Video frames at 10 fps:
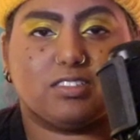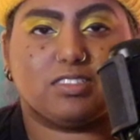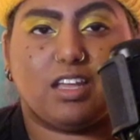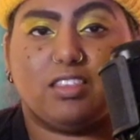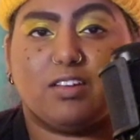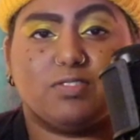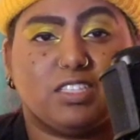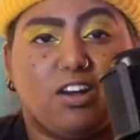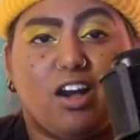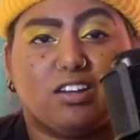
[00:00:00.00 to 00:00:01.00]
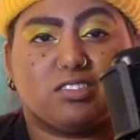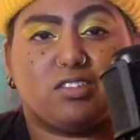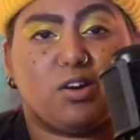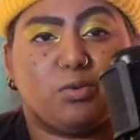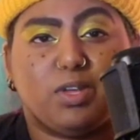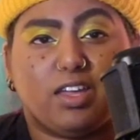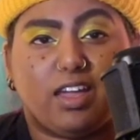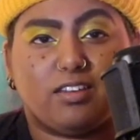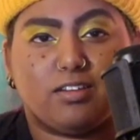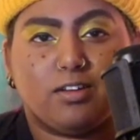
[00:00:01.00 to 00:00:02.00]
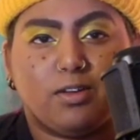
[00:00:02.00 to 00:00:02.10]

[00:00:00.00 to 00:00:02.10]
like the sun loves the August long weekend,